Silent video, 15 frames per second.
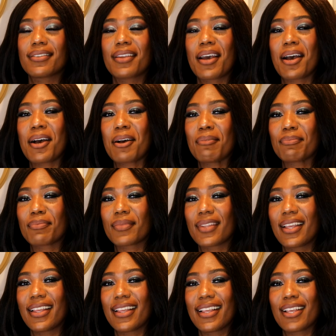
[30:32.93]

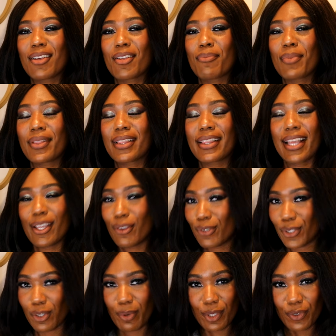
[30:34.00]
But thank you
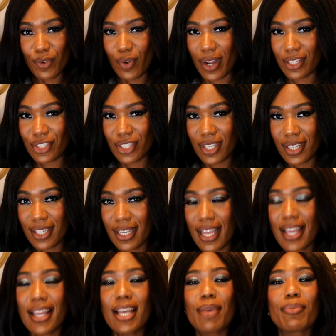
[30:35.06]
so much for watching.
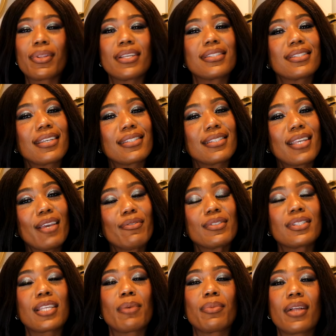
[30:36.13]
Please stay safe,
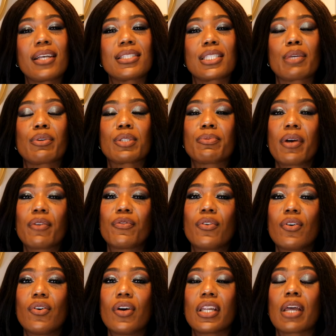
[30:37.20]
stay blessed, stay
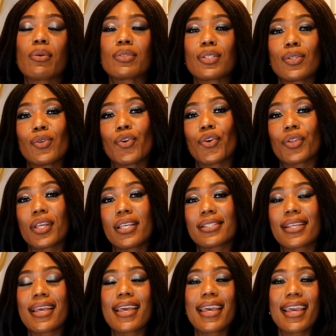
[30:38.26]
respectful, and I will see you girlies
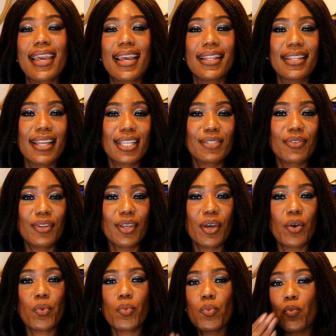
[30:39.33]
in the next
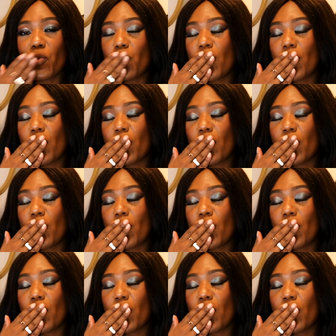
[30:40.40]
video.